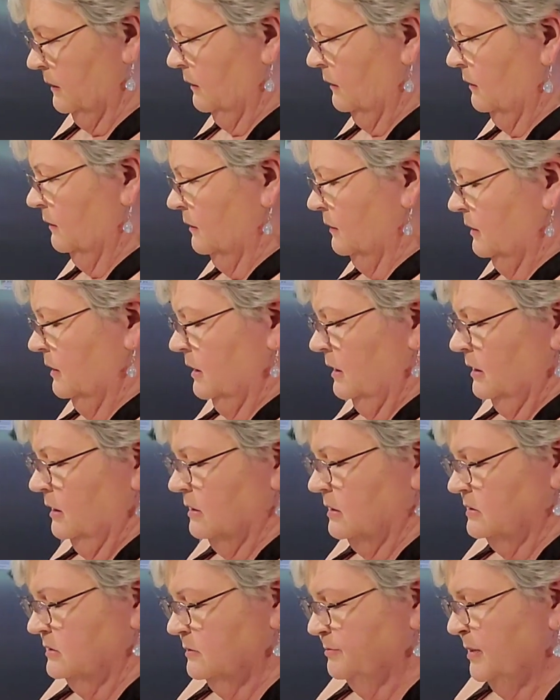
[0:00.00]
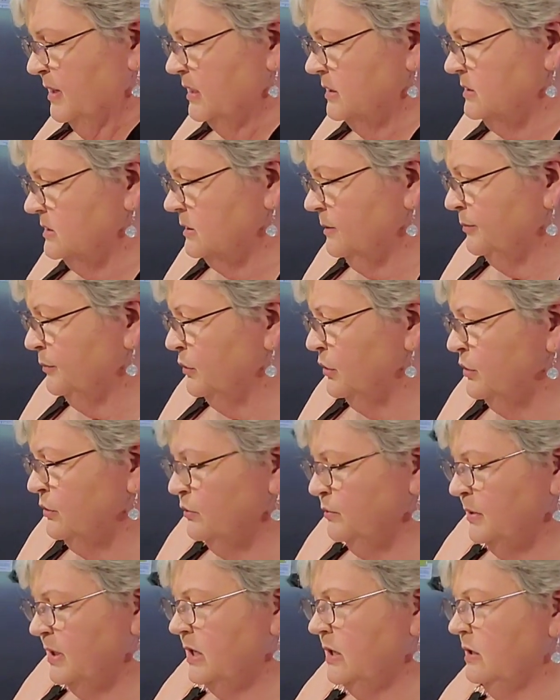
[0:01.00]
Okay, let's make some
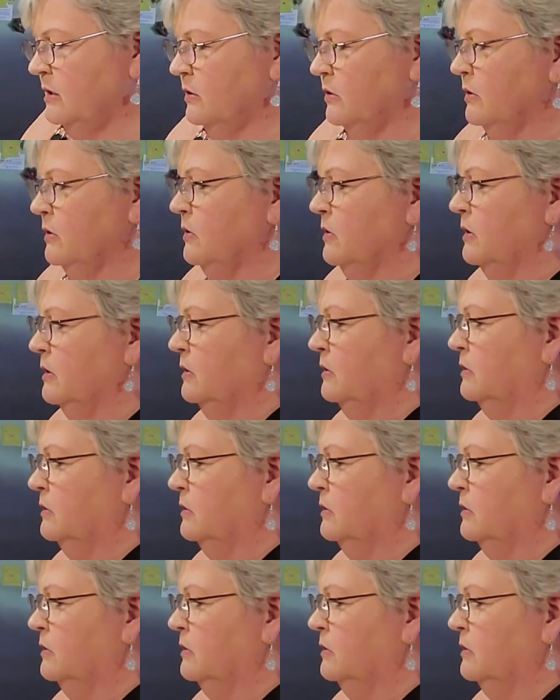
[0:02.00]
room here.